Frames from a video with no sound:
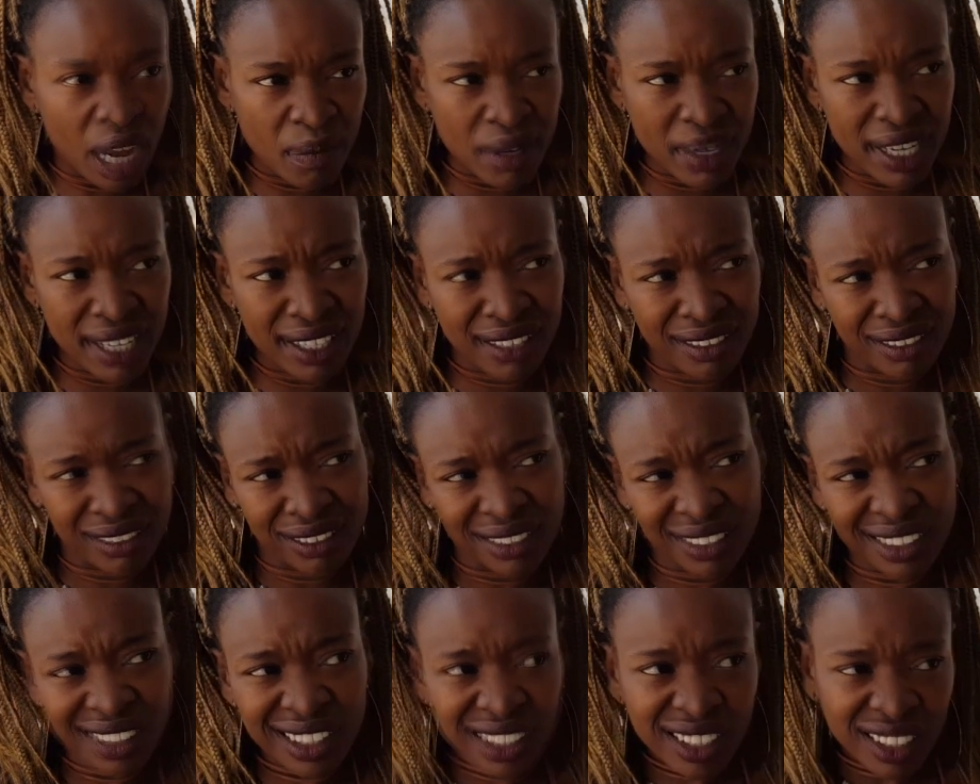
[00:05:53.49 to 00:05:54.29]
I
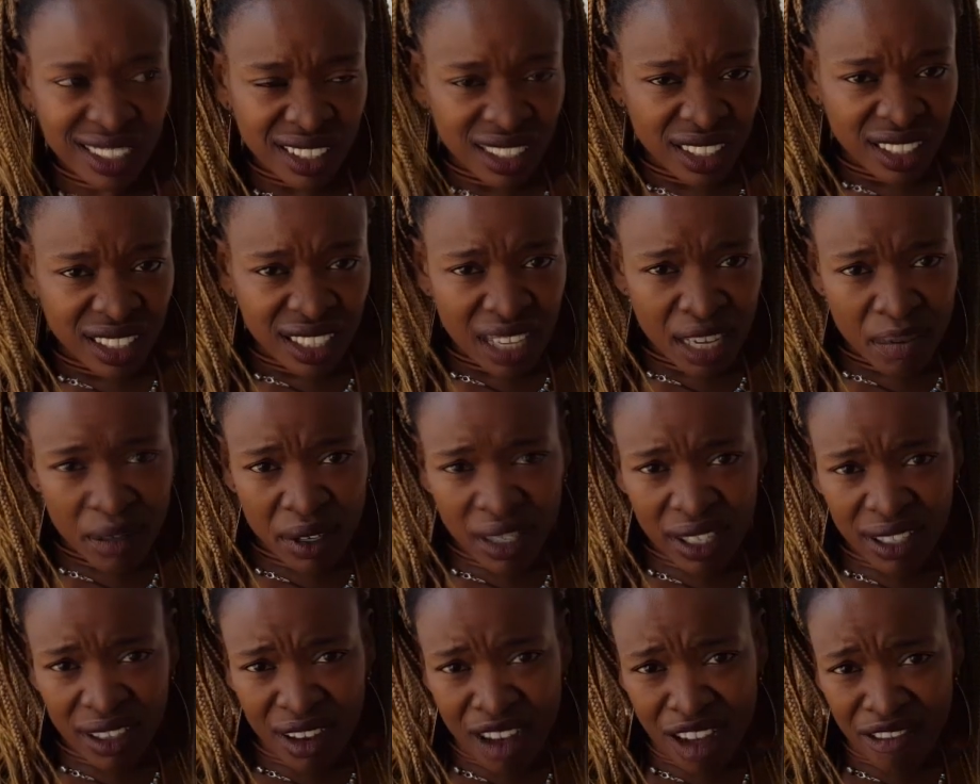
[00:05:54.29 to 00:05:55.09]
mean,
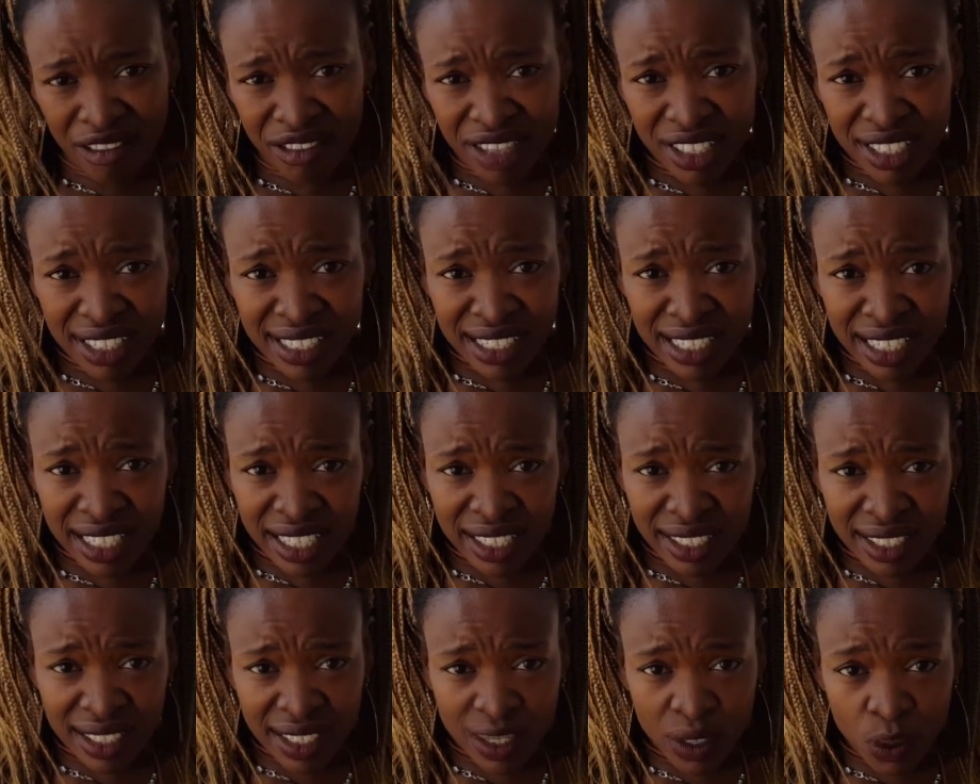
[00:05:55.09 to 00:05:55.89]
obviously
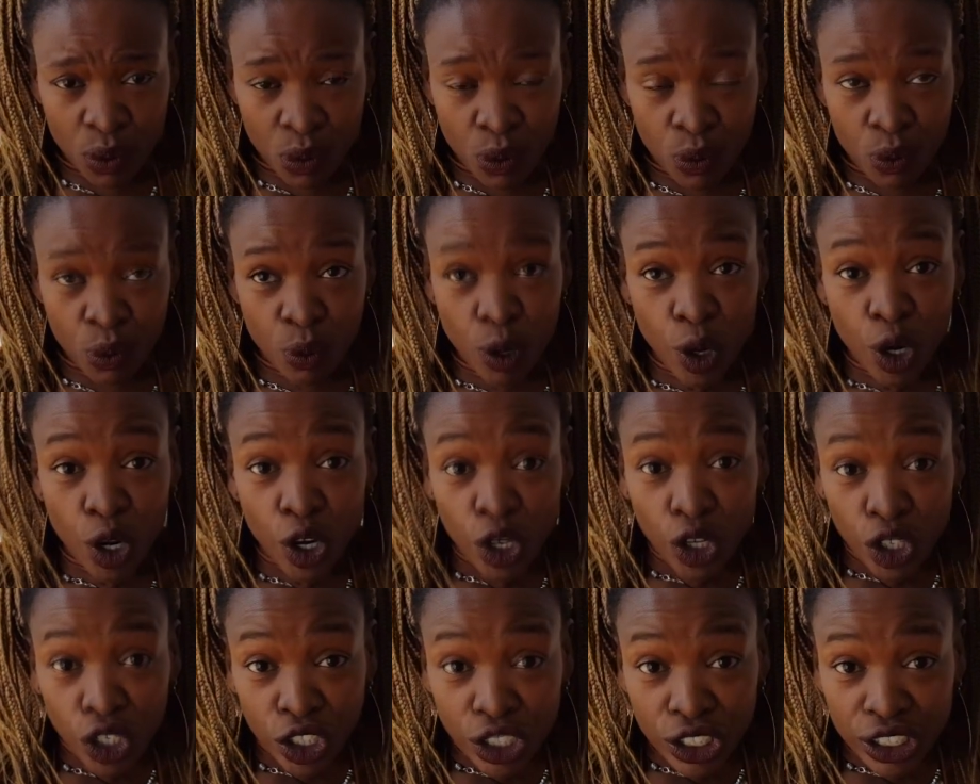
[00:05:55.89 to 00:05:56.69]
it's a
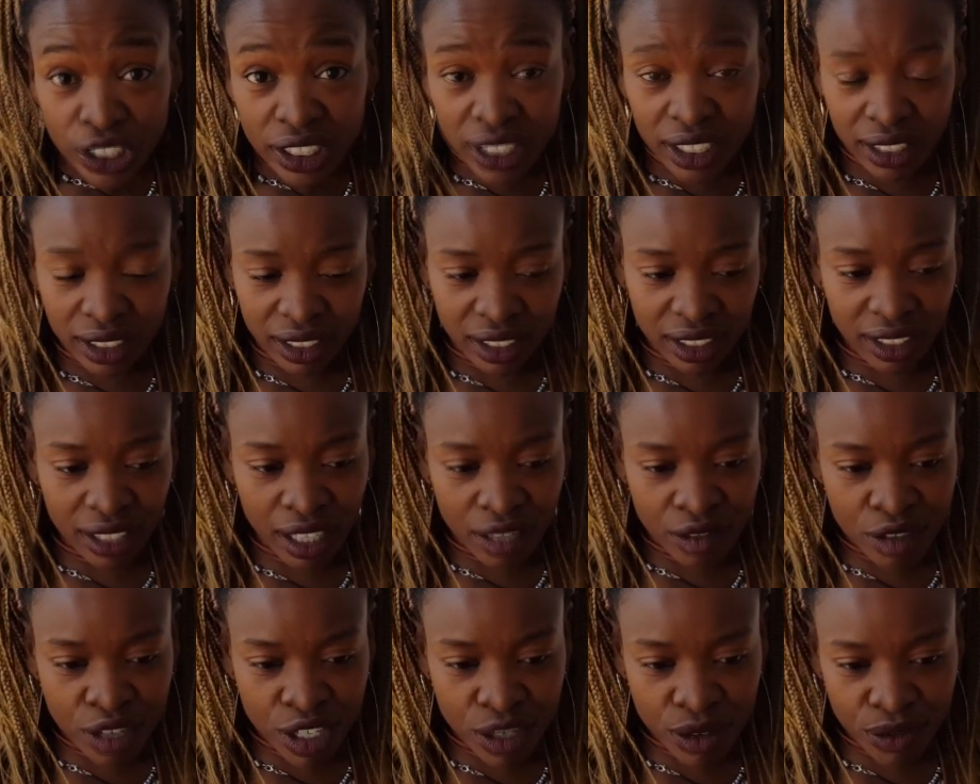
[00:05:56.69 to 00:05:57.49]
world
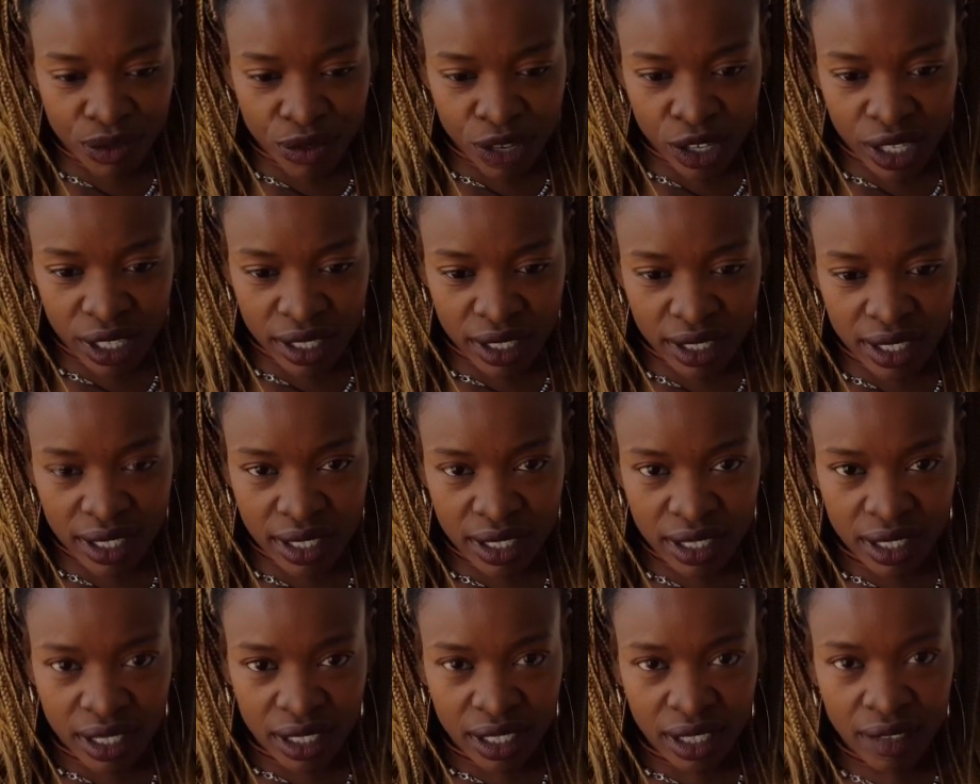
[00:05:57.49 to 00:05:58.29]
of
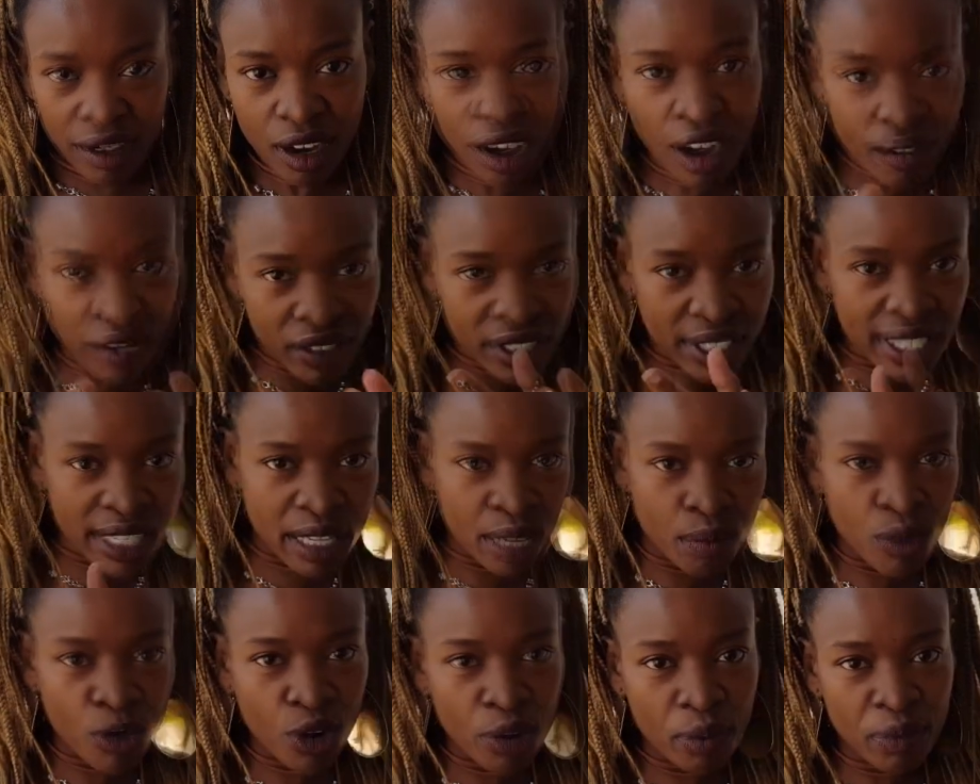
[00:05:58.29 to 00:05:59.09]
difference.
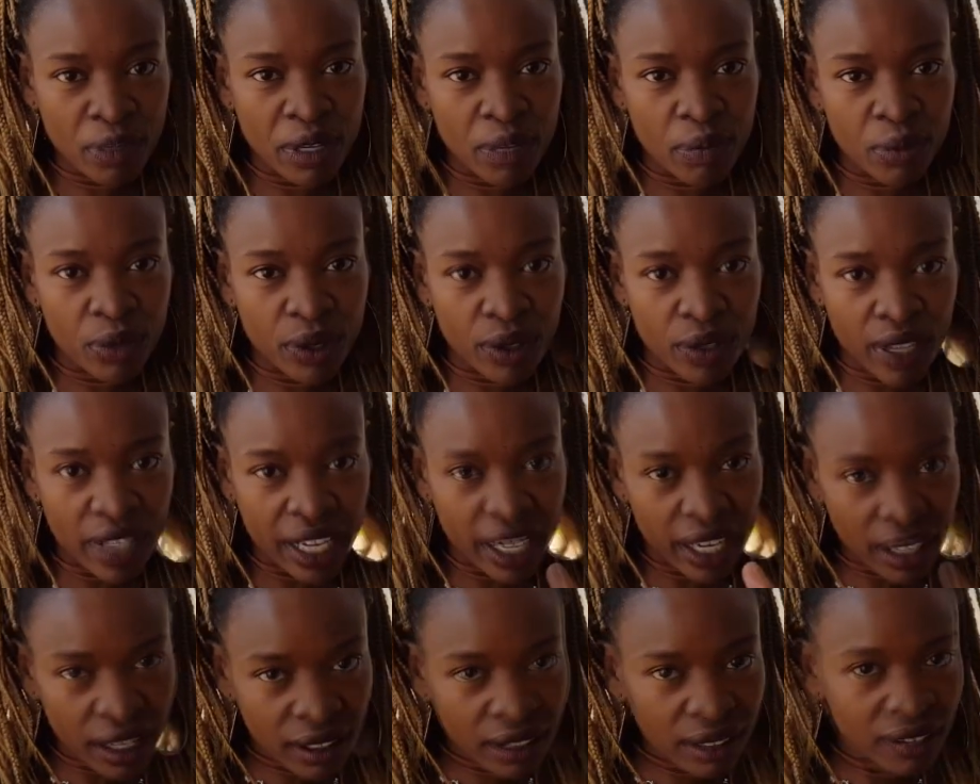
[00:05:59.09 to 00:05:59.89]
Obviously more people
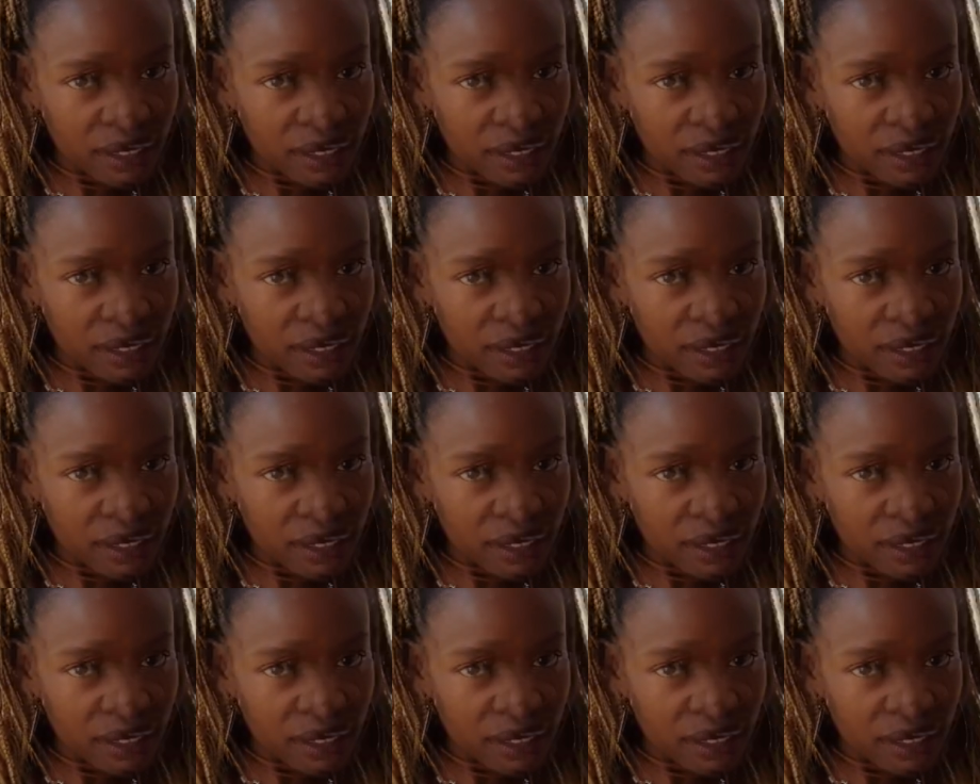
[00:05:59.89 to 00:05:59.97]
there.